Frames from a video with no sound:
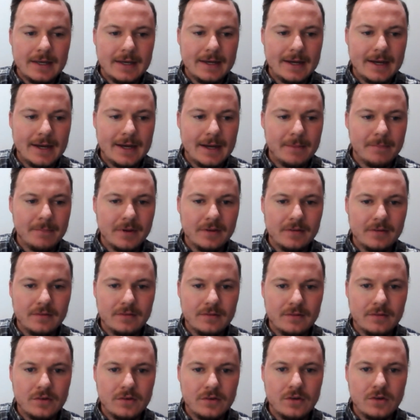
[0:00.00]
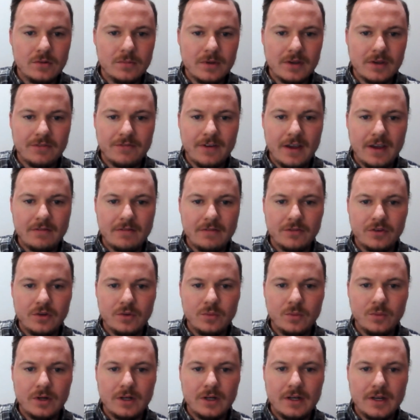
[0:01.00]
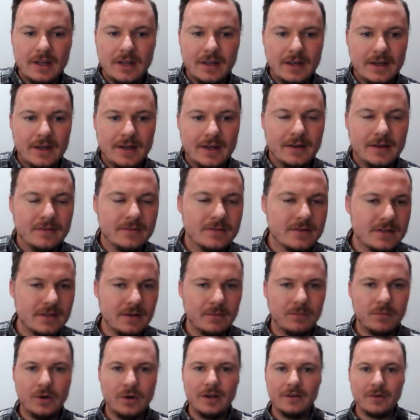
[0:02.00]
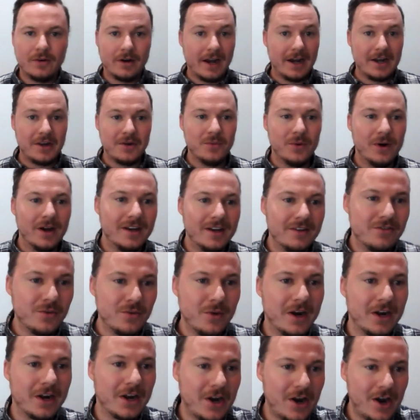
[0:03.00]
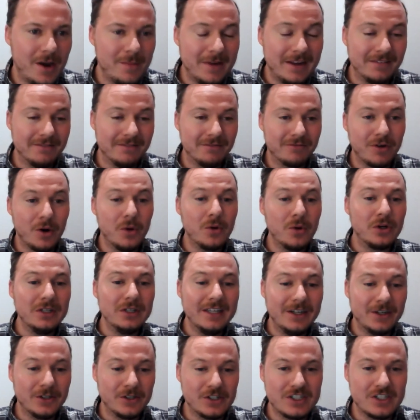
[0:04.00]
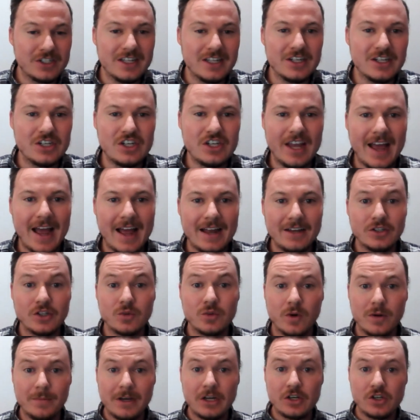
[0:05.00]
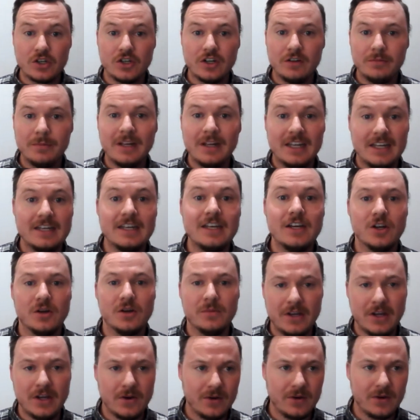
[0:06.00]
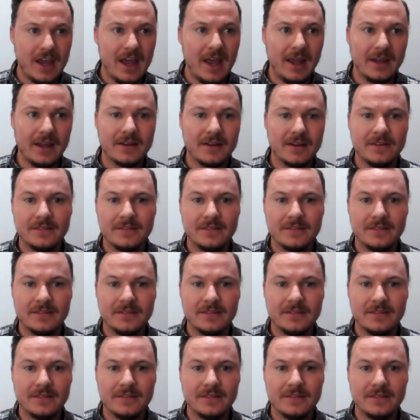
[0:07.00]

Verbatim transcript: Um, do me a favor if you would, uh, someone or anyone, if you want to comment vocally or just in the chat, just want to make sure everybody can hear me okay.